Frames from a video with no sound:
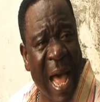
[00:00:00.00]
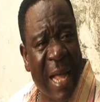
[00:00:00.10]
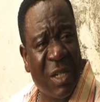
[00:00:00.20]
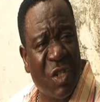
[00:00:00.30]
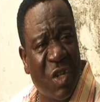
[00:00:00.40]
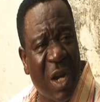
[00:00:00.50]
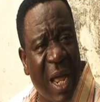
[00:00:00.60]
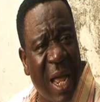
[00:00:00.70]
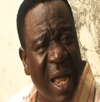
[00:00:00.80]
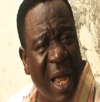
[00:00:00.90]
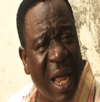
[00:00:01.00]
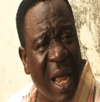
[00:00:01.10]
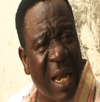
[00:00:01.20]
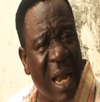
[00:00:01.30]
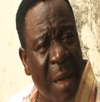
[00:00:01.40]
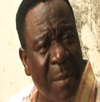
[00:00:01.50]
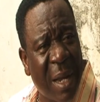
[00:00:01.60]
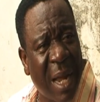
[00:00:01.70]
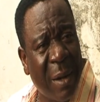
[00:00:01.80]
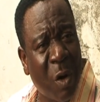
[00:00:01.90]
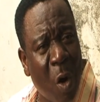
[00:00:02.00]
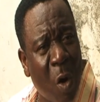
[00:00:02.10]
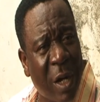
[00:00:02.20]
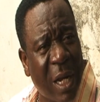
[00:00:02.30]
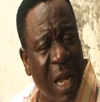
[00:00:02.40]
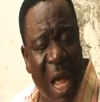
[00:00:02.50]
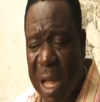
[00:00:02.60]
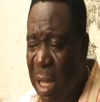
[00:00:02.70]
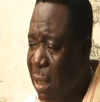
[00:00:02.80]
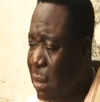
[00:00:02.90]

and Dre and American honey. Ah.